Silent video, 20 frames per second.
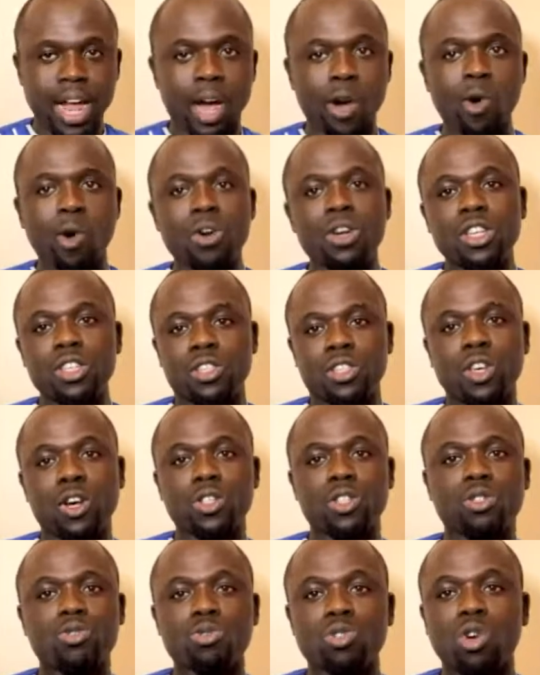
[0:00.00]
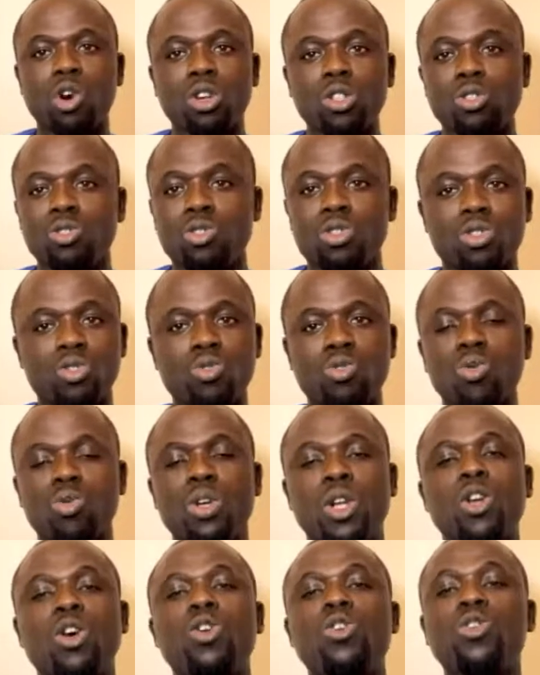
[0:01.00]
own is just to go to school.
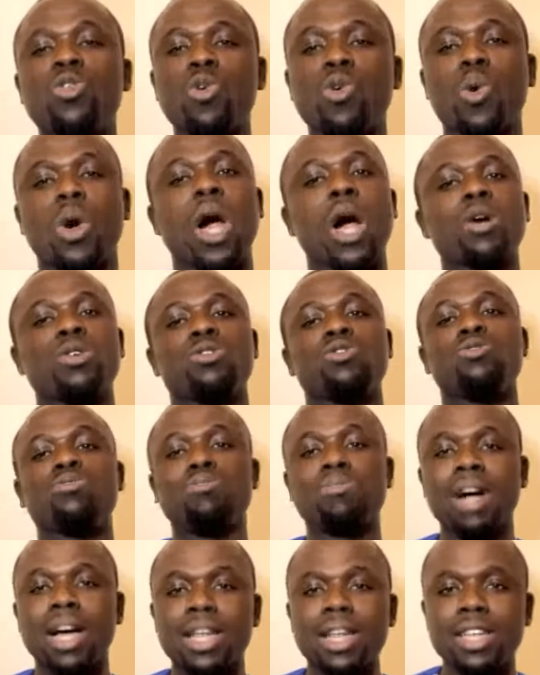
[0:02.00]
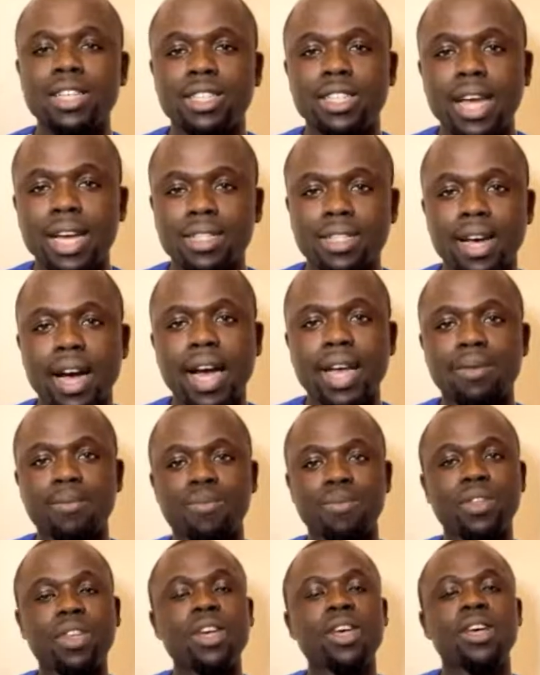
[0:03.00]
They don't know how to manage their
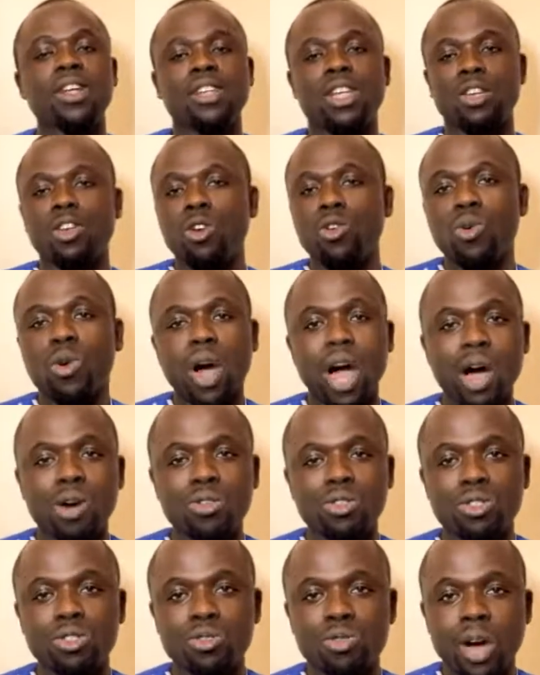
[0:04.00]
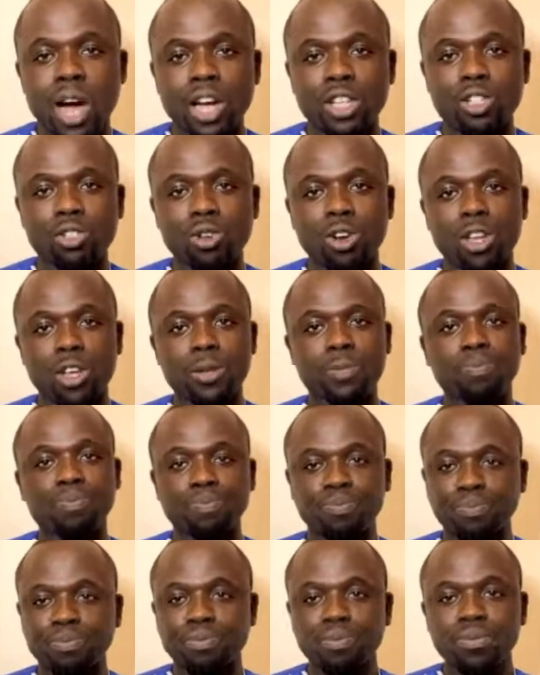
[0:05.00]
time. They don't know how to actually
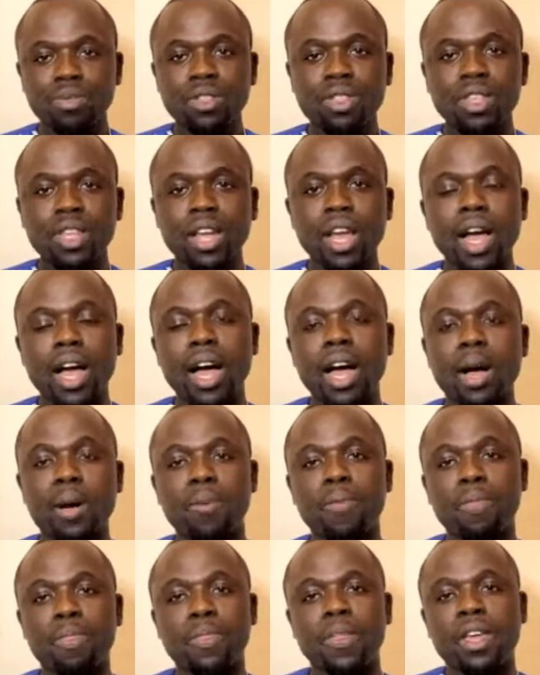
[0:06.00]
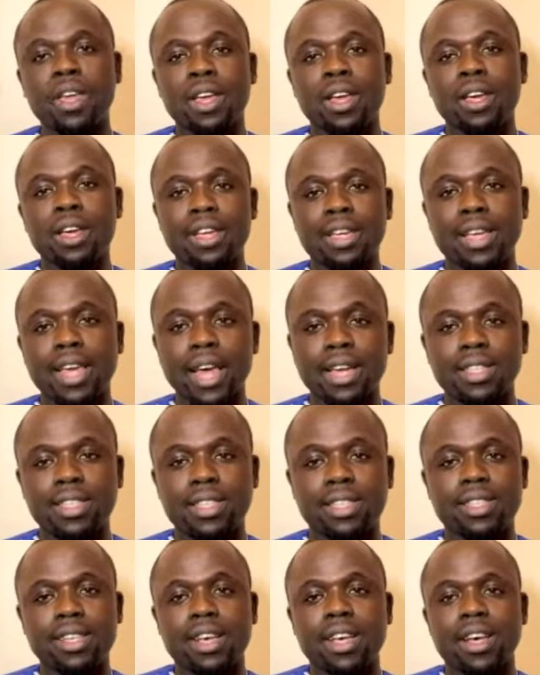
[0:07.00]
get
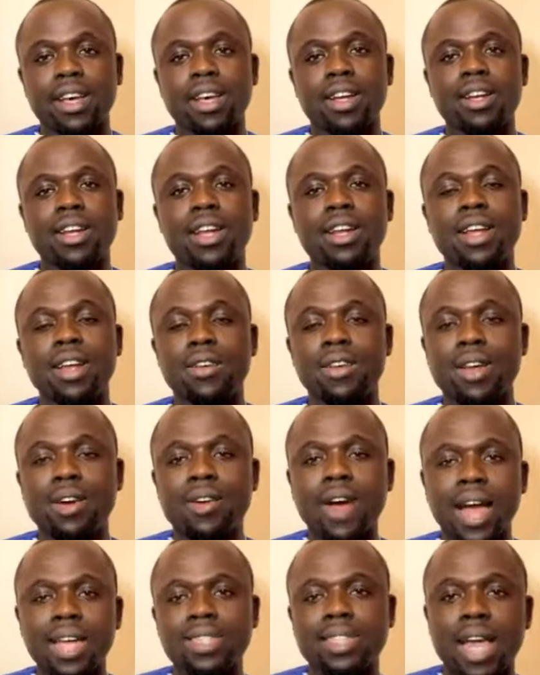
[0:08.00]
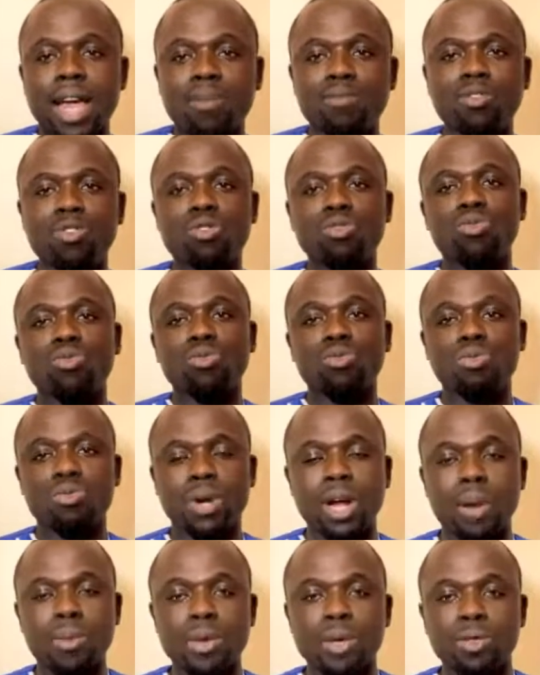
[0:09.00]
the right time to
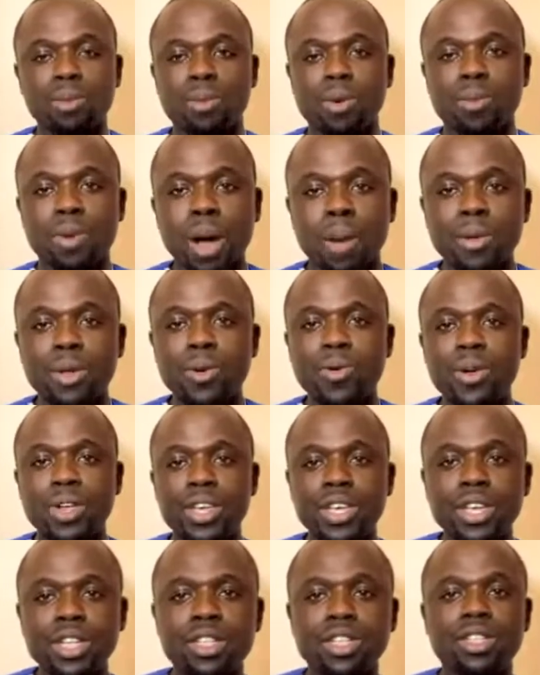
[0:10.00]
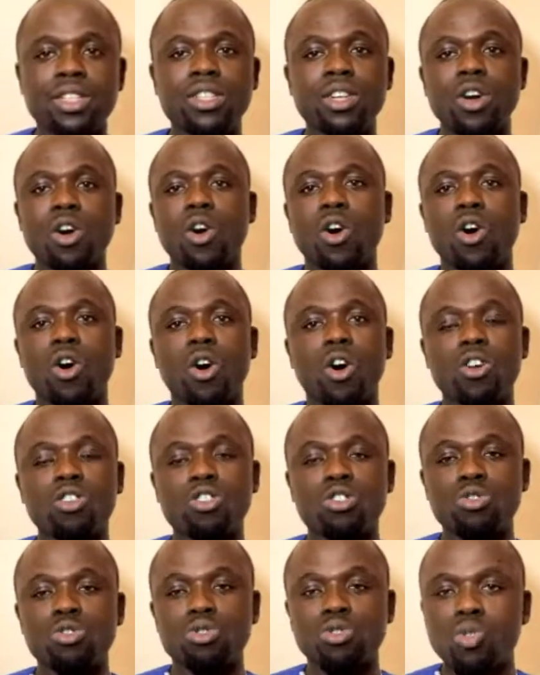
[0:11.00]
probably read or
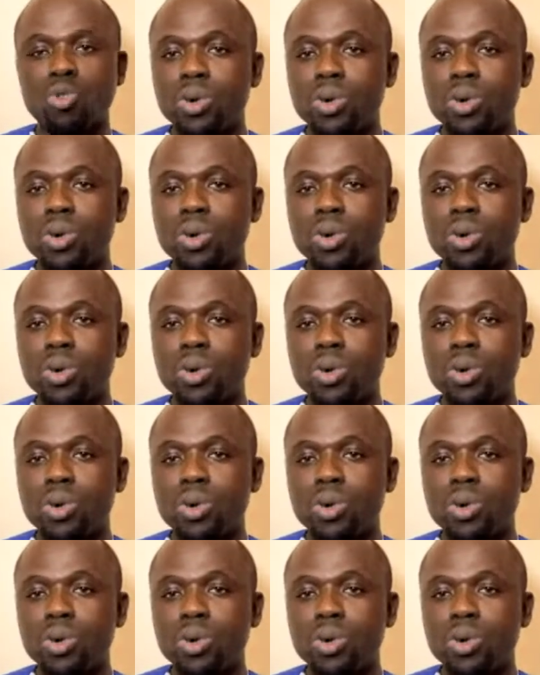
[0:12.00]
to do